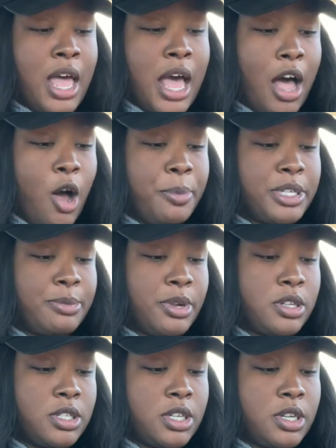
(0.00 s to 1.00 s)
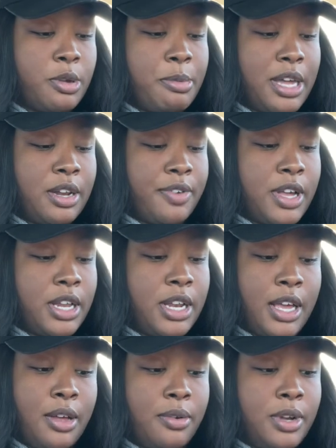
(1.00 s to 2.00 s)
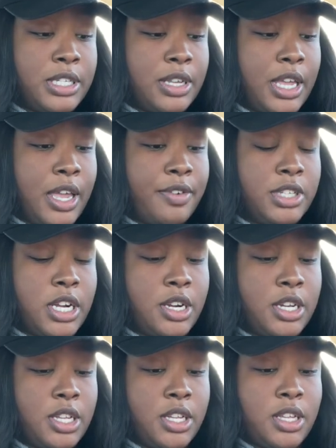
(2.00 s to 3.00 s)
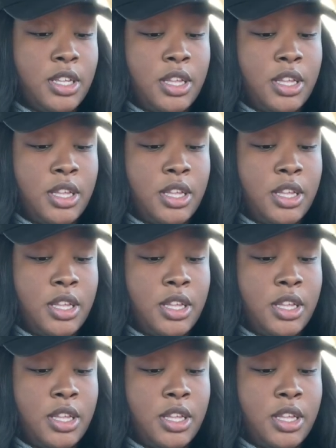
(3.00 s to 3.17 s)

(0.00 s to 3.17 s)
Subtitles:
I hope it smells good. We about to find out because I can't return it.